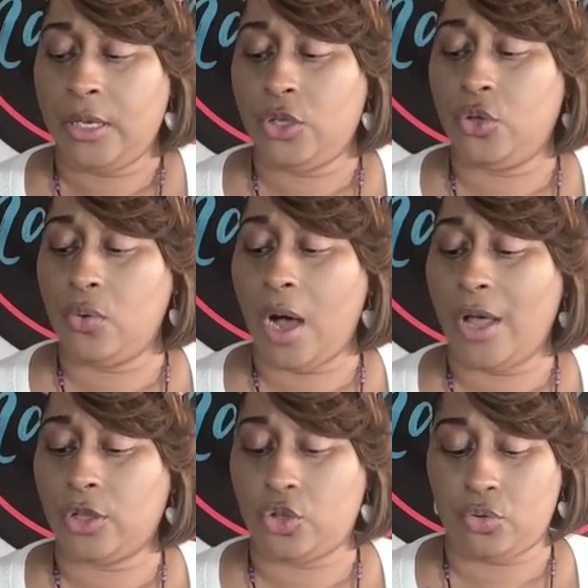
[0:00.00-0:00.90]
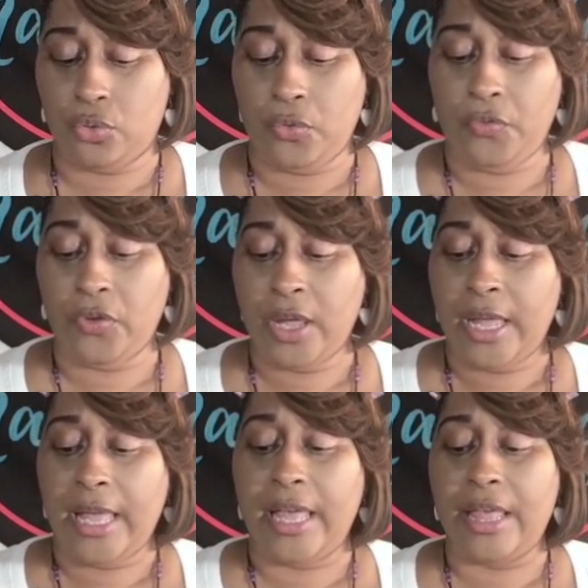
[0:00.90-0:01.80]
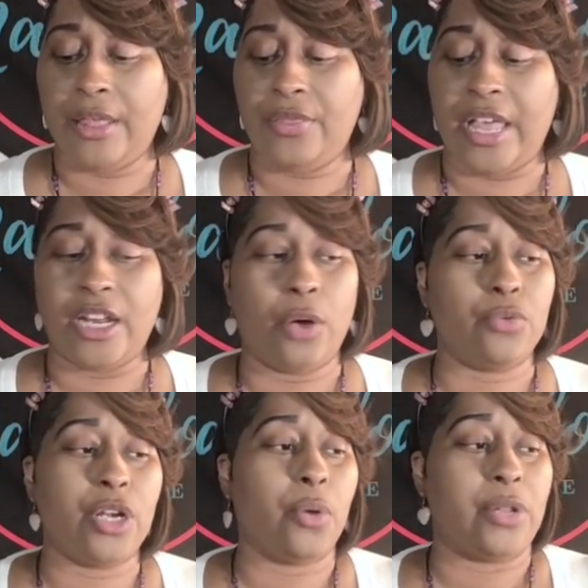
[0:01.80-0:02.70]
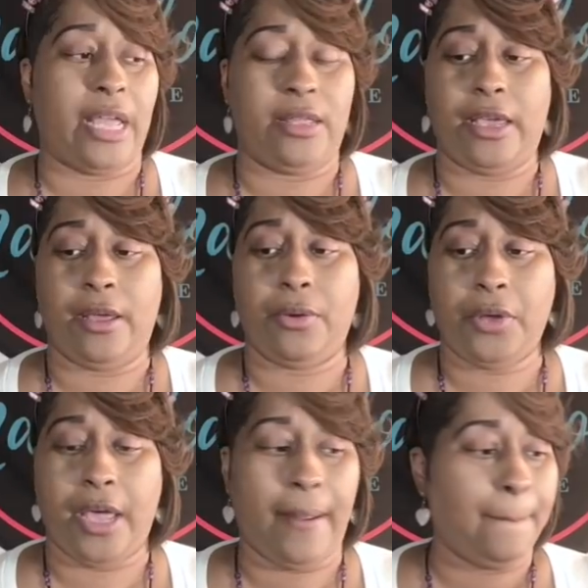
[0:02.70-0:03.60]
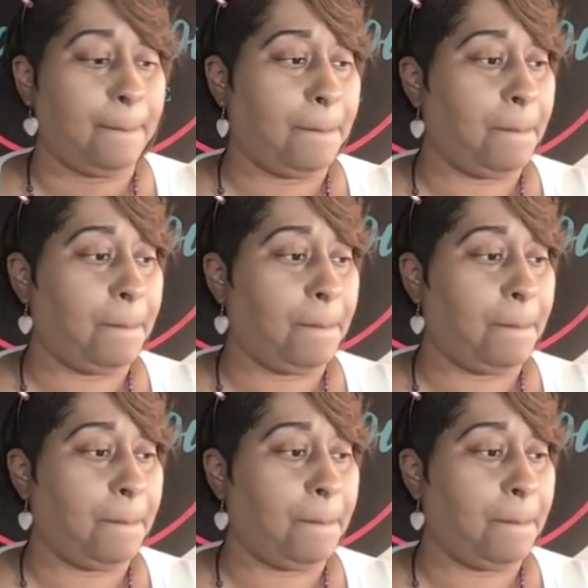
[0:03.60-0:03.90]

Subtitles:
You are the truth. And they don't know that yet, okay?